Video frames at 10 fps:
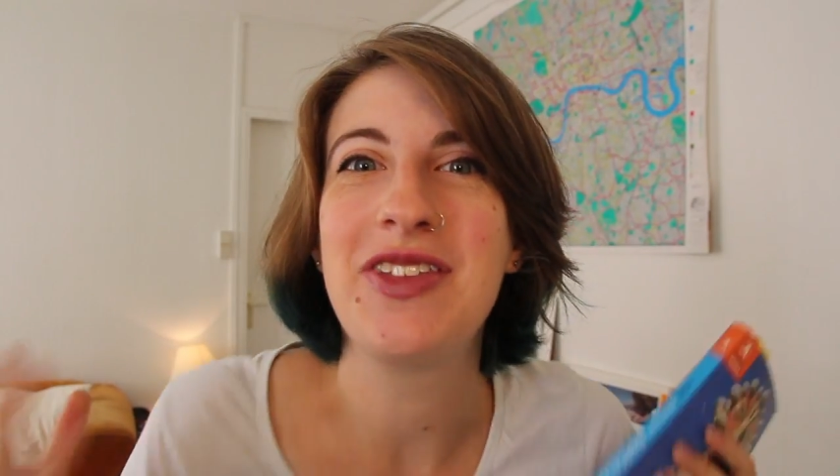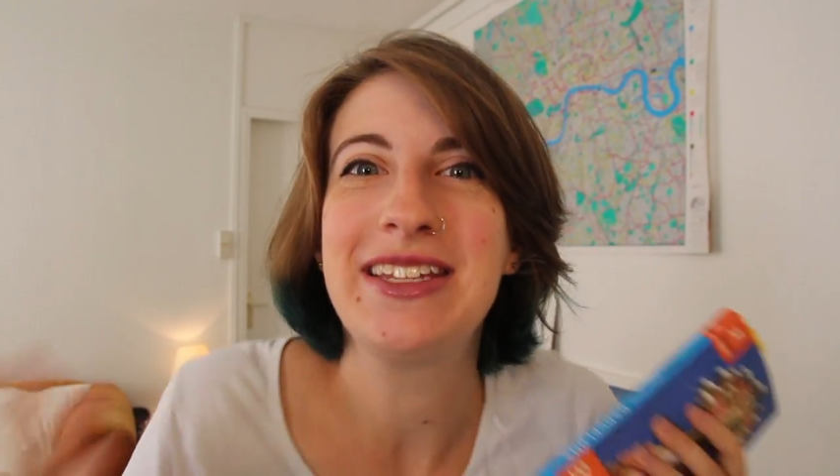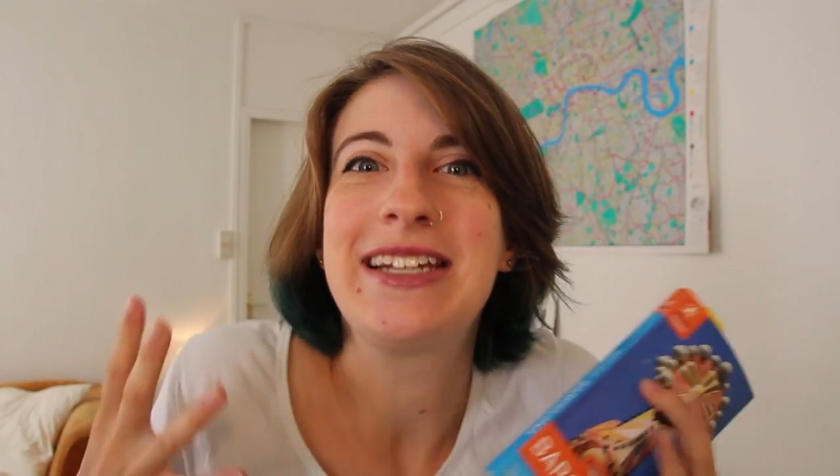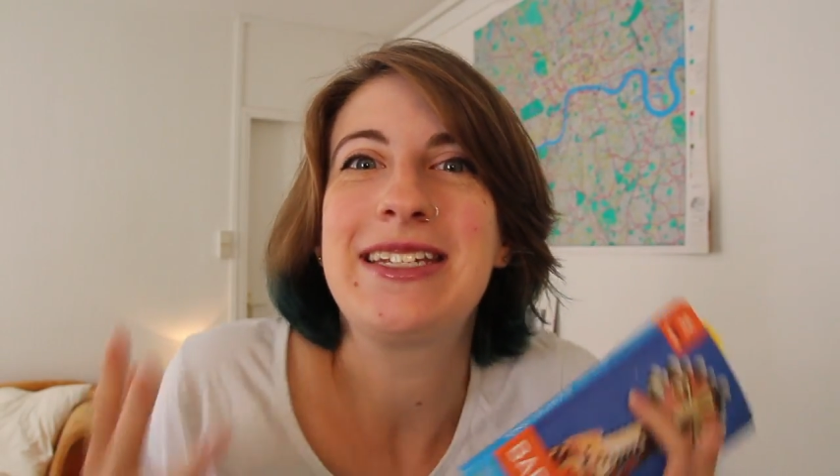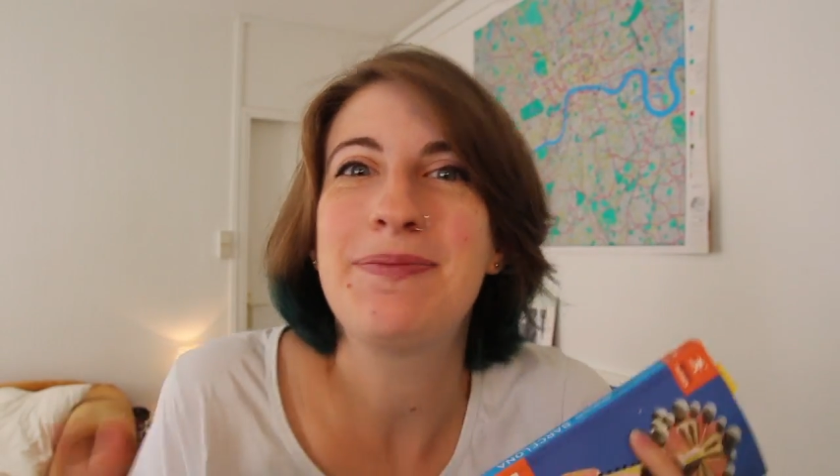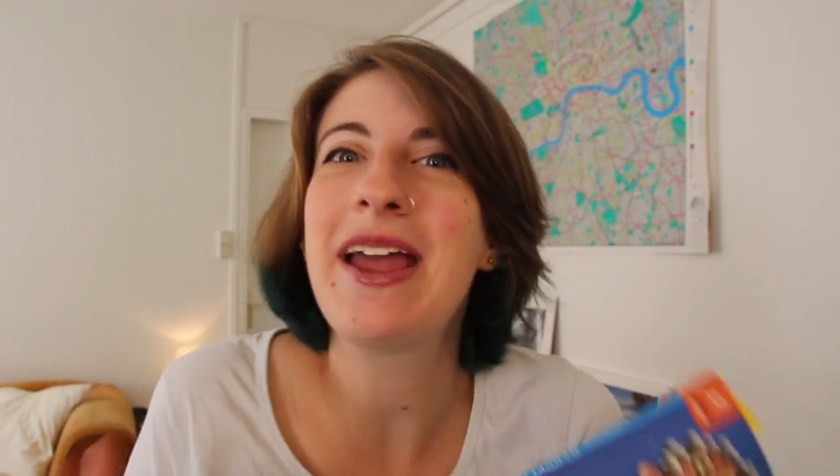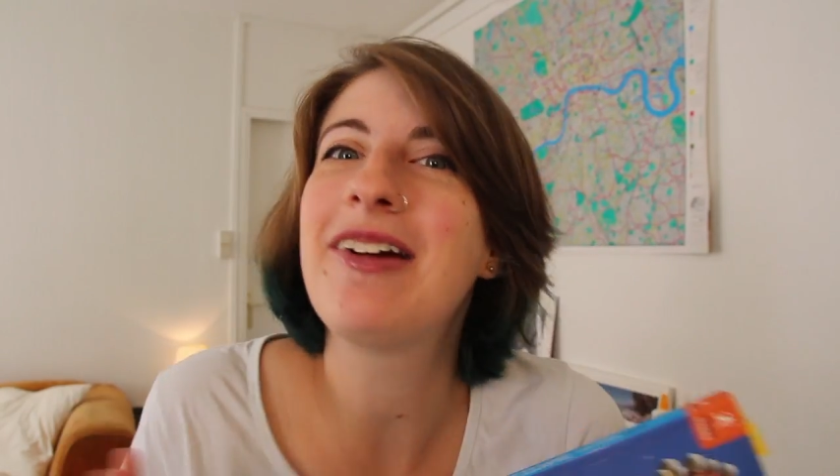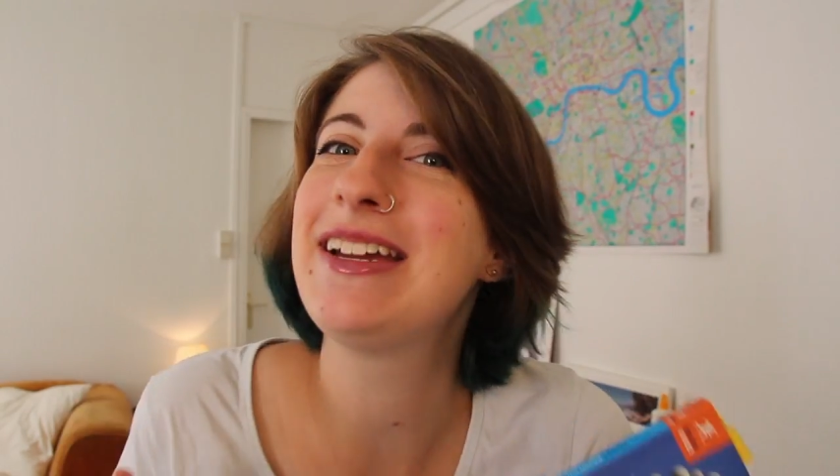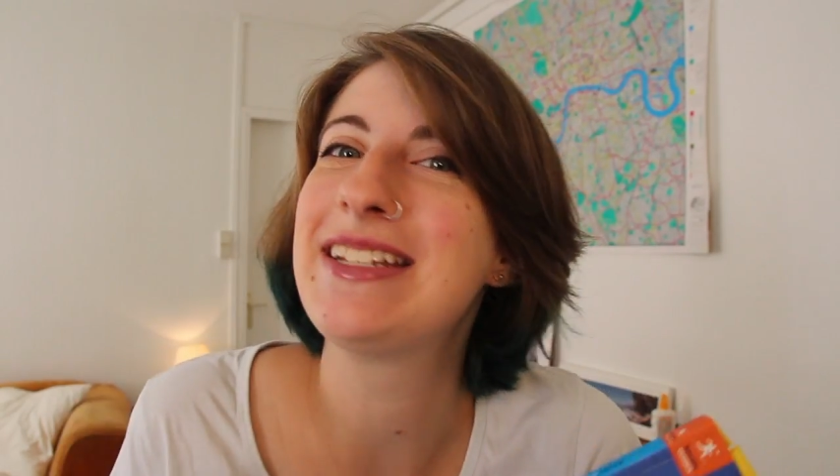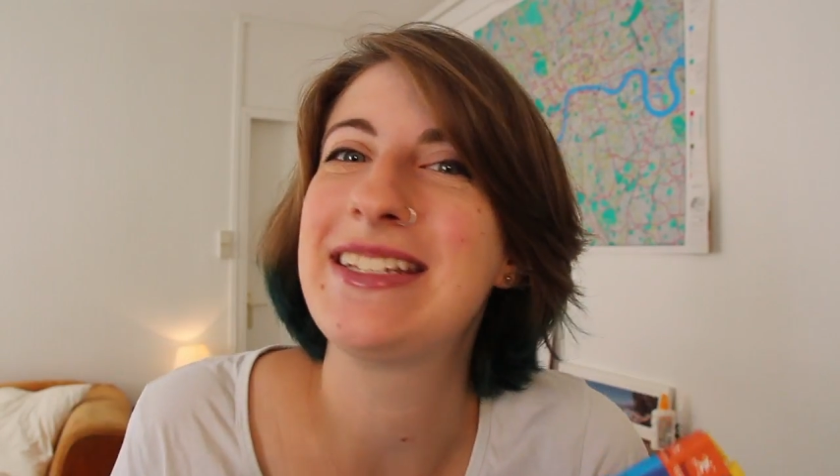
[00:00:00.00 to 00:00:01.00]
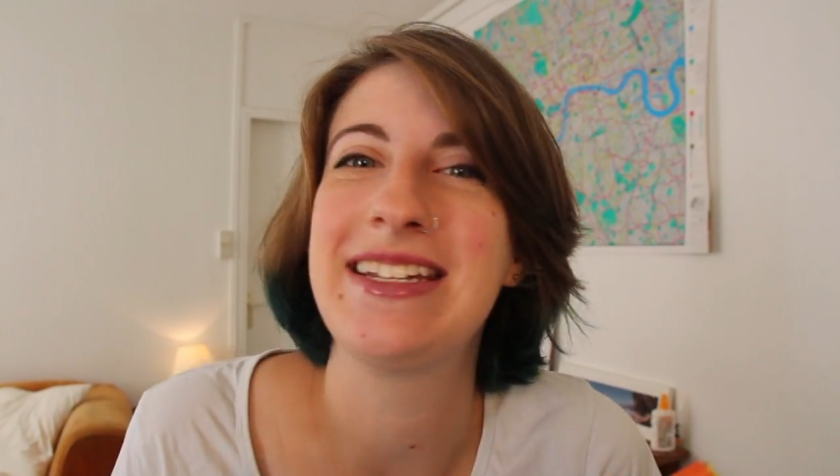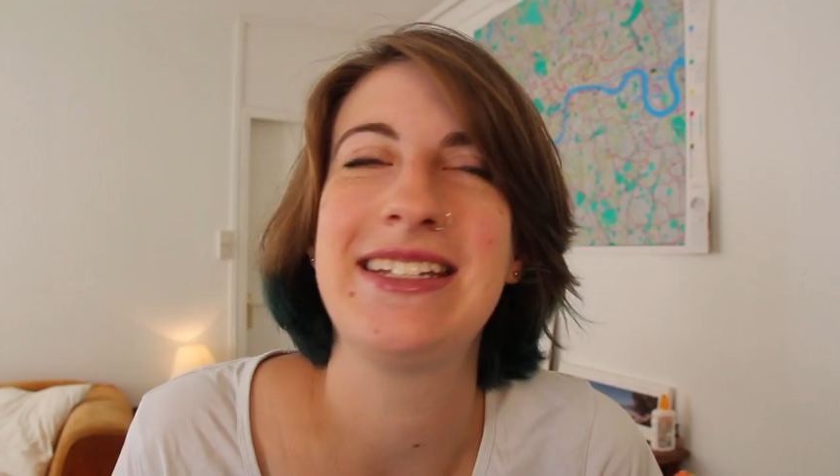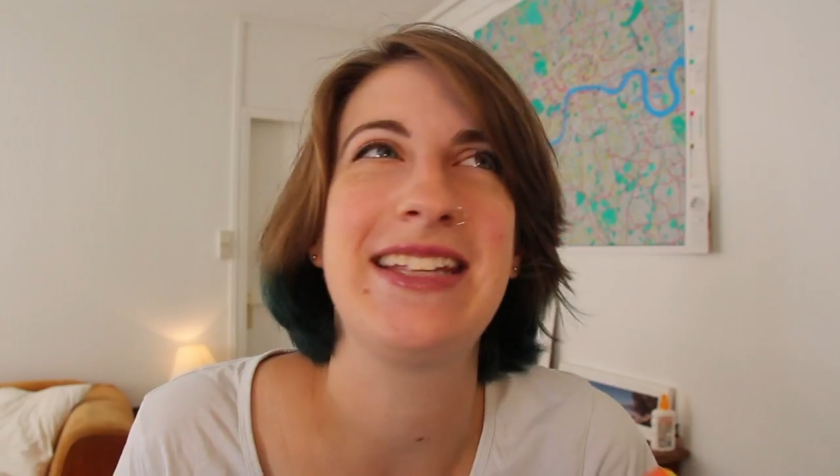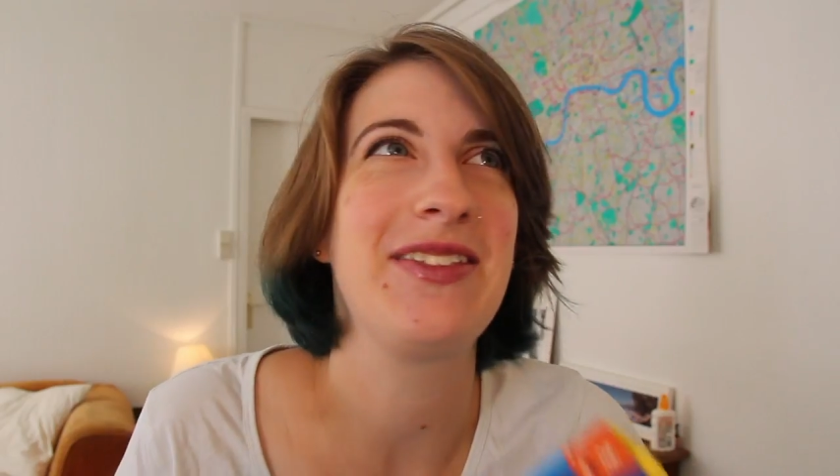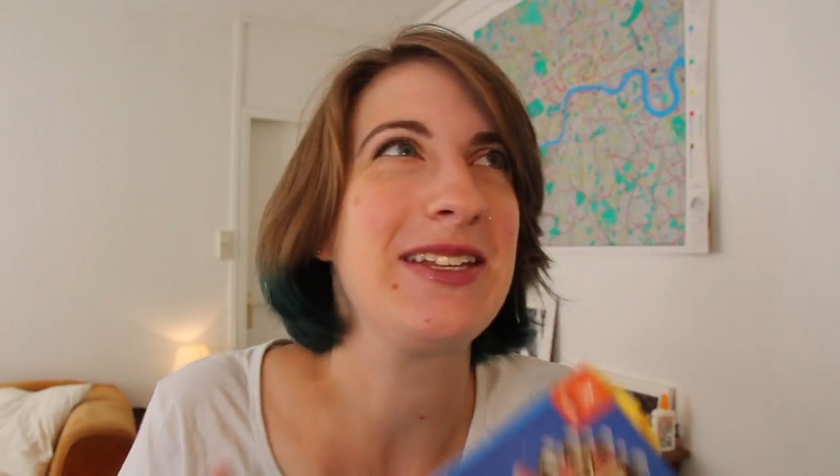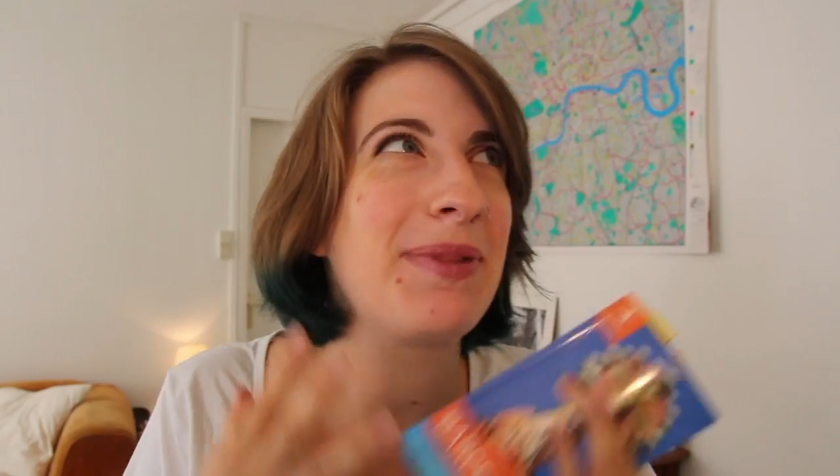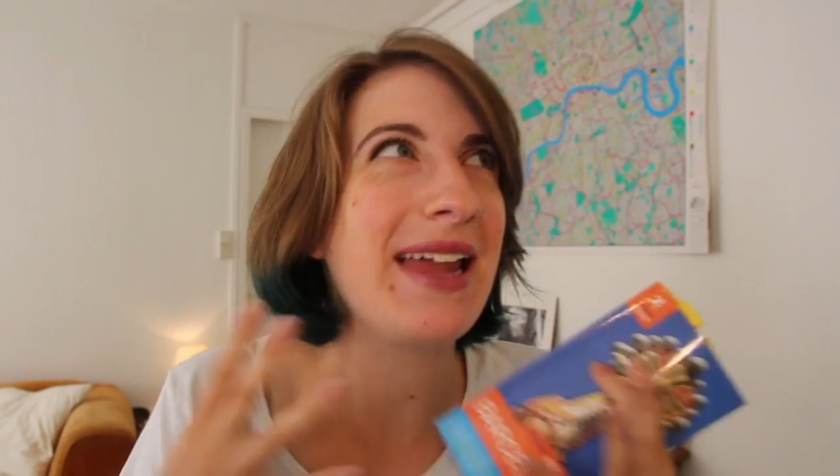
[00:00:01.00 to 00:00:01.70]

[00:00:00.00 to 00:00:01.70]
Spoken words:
these experiences and these